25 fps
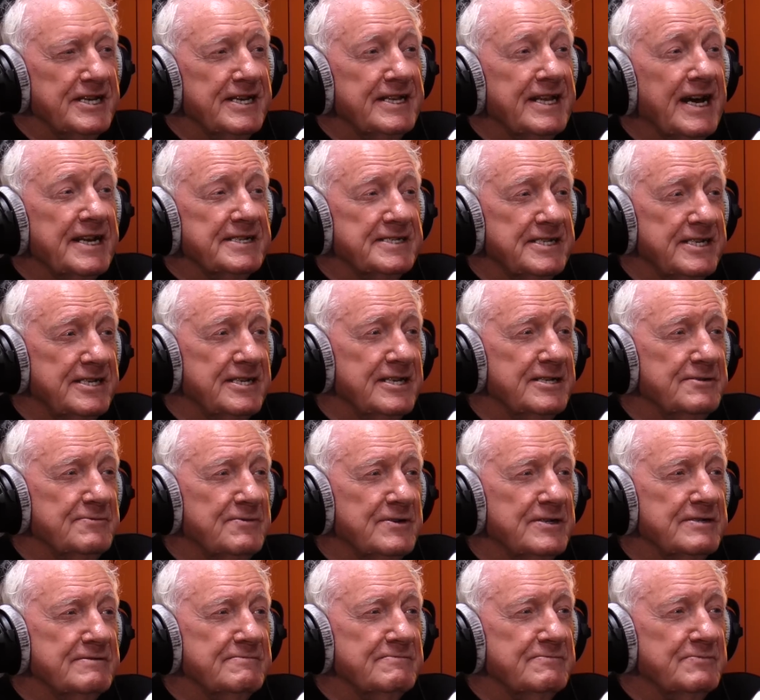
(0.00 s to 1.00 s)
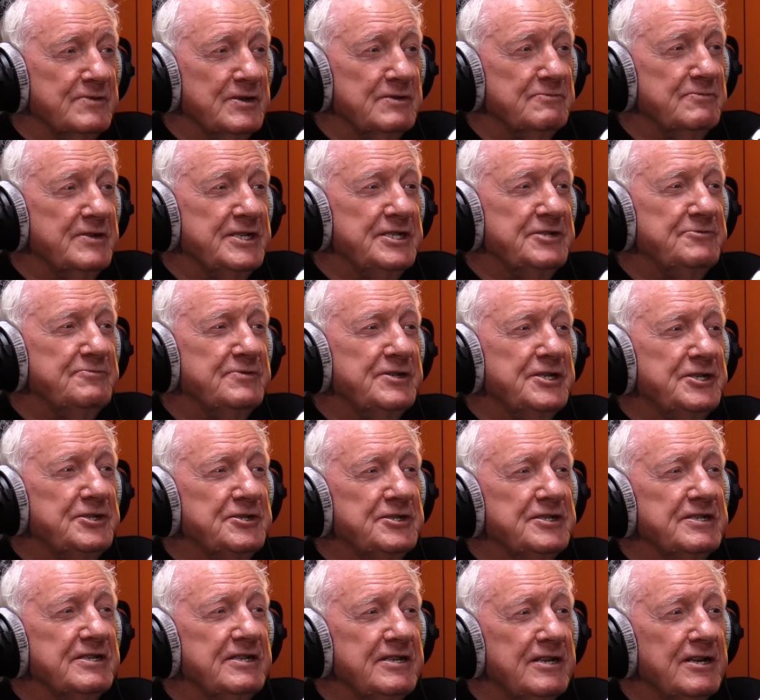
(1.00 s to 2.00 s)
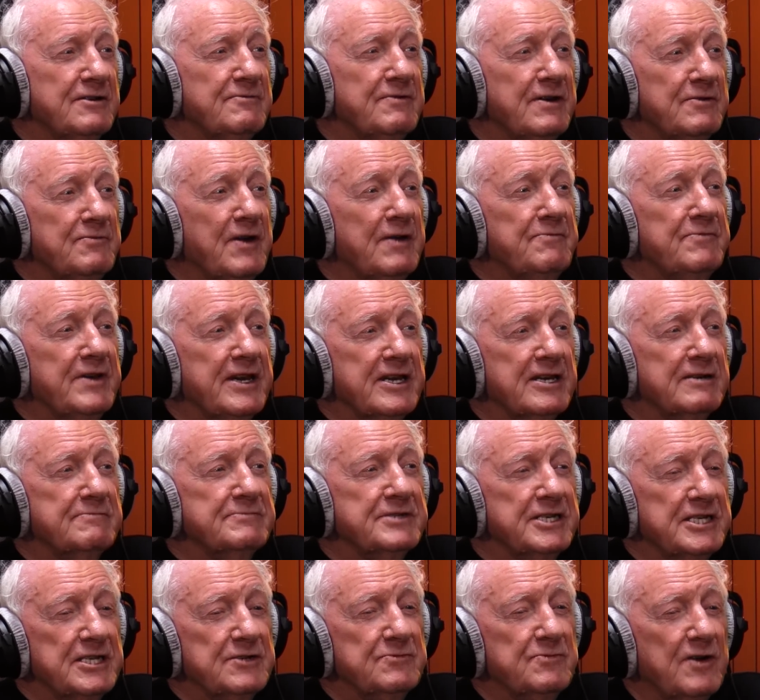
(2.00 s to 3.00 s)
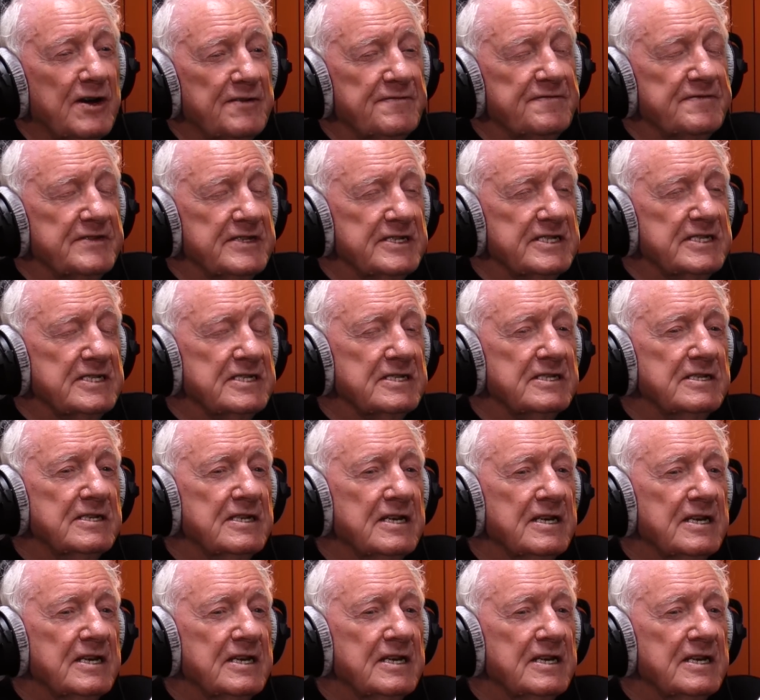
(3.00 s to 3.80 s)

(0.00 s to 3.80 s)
That's another one, which when we come to the wafters,